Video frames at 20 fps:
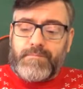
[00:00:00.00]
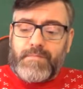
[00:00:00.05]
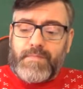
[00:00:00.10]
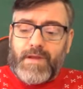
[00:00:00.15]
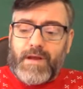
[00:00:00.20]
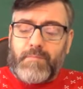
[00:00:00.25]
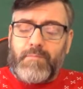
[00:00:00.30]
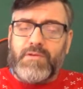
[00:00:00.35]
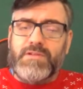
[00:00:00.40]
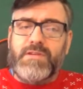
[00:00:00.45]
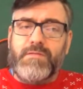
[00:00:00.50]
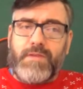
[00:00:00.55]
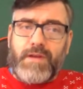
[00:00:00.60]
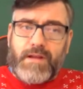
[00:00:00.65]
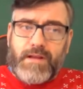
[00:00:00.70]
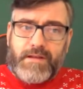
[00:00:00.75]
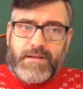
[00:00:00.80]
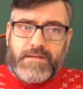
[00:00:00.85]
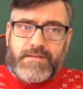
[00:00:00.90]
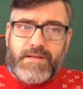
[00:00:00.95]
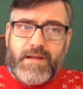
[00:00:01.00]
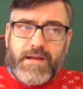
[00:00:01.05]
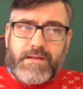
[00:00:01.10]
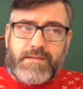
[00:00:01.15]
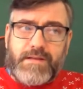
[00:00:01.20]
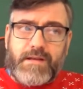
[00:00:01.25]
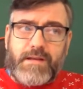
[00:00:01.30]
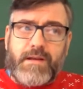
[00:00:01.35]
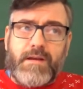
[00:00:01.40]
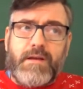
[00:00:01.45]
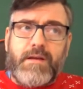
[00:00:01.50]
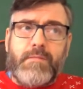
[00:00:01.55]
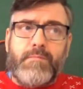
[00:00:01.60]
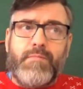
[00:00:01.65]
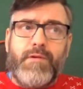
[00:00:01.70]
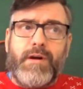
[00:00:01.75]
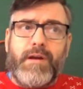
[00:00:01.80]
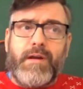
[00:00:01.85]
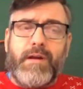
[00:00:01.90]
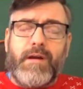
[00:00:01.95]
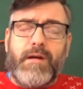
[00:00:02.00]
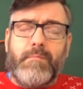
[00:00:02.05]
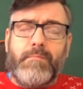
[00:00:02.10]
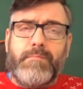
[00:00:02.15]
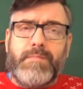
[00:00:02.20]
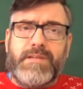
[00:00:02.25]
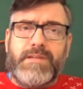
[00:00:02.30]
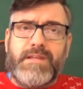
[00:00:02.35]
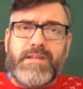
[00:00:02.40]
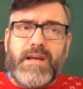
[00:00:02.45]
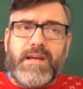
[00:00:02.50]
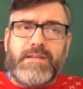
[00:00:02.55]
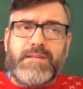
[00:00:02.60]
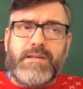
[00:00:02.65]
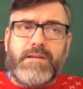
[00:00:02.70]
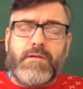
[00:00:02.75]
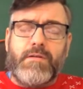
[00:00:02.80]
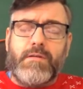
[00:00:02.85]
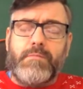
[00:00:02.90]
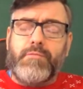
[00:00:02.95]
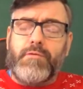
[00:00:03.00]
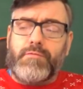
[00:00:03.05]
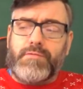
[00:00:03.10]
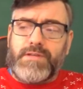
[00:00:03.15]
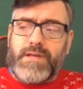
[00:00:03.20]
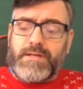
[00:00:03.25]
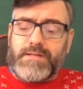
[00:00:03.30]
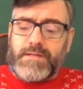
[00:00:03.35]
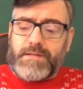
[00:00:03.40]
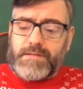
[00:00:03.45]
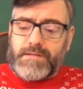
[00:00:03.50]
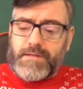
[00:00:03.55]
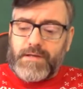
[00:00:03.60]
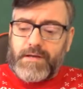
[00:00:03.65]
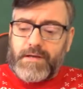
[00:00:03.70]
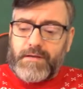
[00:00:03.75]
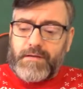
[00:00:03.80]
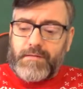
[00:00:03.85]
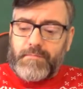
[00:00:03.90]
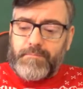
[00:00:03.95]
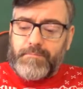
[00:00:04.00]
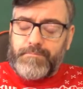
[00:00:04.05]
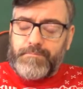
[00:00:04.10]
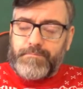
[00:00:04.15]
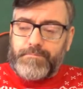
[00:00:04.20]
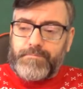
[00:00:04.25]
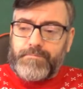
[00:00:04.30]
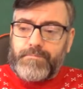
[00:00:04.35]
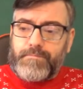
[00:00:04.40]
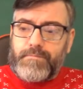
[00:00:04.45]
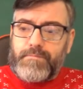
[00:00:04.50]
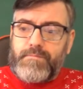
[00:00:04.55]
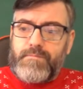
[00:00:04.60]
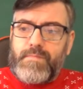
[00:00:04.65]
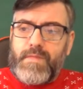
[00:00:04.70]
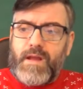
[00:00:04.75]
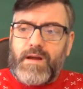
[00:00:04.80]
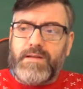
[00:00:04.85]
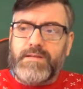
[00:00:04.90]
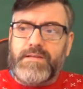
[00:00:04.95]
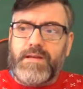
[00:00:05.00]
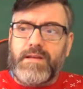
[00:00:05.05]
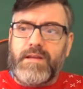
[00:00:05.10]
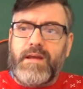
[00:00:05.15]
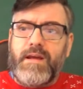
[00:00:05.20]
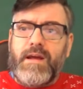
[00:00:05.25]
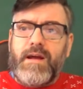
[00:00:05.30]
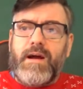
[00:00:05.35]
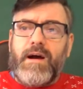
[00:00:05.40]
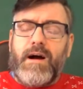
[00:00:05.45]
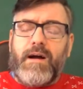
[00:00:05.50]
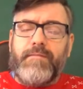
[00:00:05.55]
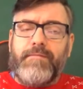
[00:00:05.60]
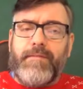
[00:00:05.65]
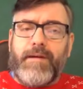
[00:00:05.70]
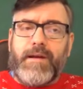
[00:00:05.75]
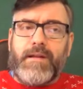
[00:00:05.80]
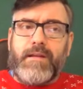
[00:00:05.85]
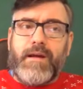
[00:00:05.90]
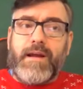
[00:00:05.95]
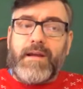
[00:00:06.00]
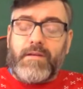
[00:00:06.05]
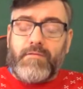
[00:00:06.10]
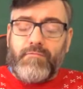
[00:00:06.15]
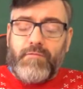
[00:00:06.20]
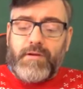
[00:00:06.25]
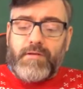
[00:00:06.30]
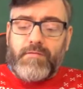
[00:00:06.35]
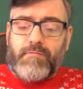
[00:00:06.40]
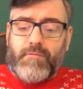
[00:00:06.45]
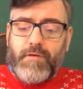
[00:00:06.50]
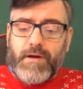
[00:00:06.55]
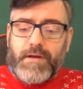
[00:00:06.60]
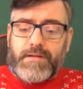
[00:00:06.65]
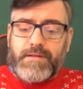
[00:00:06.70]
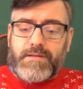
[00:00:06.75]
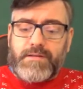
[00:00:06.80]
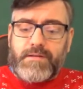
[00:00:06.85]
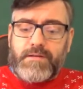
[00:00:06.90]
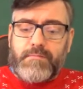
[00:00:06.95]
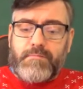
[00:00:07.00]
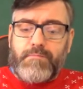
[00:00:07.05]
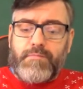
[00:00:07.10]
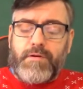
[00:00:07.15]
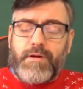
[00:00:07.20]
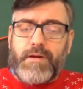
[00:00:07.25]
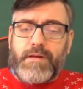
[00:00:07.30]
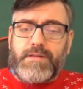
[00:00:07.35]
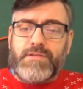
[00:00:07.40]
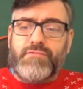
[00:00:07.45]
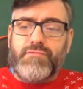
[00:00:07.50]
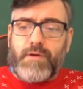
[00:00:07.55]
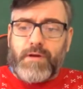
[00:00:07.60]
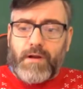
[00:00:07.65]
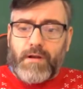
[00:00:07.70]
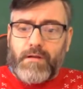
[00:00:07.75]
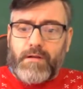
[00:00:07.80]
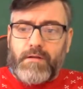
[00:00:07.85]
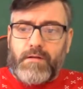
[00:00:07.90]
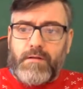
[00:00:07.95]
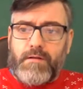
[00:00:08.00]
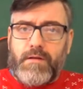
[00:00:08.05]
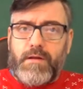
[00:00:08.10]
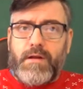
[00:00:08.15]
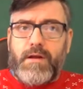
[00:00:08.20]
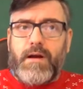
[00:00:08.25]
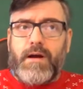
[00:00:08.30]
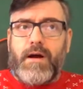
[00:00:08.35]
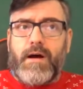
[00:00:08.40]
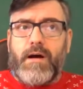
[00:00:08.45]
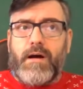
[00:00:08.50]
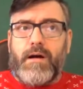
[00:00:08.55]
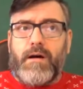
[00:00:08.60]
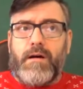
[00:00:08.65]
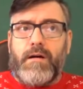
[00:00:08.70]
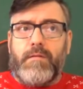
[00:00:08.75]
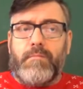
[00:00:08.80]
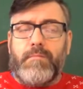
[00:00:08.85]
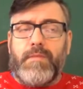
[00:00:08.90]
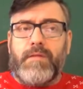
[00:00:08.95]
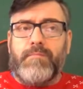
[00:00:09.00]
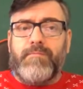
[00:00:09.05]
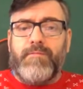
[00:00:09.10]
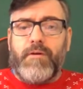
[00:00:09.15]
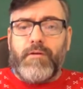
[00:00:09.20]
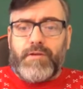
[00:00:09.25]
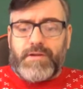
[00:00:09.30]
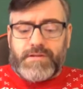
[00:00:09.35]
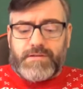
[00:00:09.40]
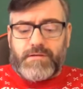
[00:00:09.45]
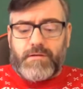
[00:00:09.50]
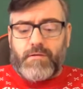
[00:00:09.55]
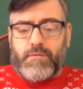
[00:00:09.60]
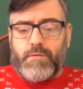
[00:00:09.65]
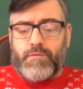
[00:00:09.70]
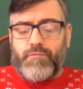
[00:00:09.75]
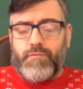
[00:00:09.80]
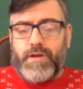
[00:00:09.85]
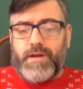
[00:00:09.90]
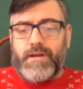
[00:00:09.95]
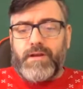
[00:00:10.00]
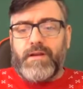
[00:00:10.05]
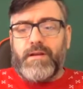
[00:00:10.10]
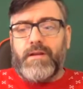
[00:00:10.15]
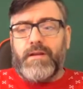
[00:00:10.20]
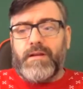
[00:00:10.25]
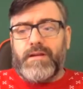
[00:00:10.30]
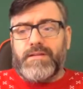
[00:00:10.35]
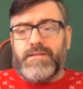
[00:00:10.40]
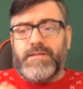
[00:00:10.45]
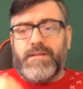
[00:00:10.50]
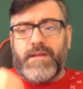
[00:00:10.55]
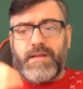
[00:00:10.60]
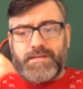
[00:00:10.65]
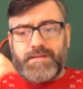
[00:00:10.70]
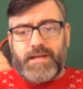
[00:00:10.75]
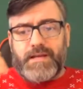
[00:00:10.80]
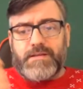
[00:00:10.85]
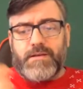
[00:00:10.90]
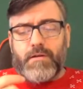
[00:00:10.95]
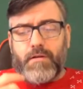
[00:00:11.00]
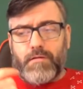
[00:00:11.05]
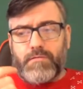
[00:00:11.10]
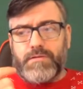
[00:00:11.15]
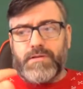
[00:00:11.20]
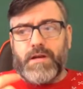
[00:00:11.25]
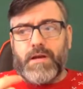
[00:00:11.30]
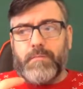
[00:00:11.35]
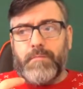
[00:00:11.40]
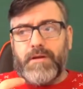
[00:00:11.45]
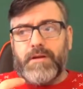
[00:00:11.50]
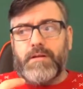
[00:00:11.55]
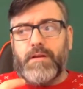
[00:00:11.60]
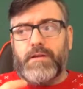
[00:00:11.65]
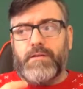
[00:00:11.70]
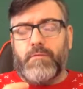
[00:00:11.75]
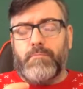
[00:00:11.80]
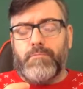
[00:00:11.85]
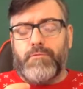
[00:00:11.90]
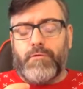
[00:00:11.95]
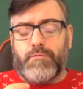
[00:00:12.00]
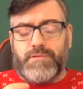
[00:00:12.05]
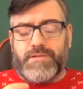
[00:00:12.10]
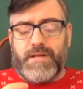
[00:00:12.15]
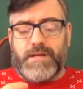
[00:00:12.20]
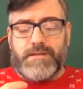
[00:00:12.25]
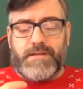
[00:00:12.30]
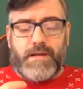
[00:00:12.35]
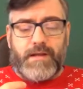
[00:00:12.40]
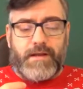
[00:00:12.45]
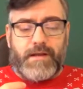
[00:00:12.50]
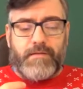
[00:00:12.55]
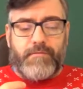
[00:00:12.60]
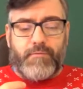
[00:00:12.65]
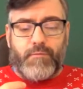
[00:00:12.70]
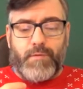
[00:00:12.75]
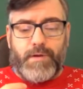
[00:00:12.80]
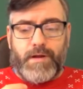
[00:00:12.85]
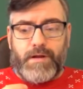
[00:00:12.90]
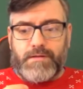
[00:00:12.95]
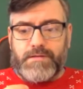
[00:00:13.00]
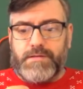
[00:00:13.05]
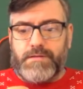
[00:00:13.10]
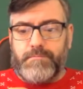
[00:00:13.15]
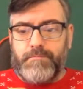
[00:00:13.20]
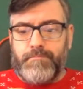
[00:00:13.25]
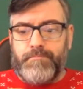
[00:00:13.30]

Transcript: I'm not severely dyslexic, but I am dyslexic on the processing side. As in, I find I can read and write, but I struggle. I'm very slow at reading, and it takes a long time. I don't process it like everyone else.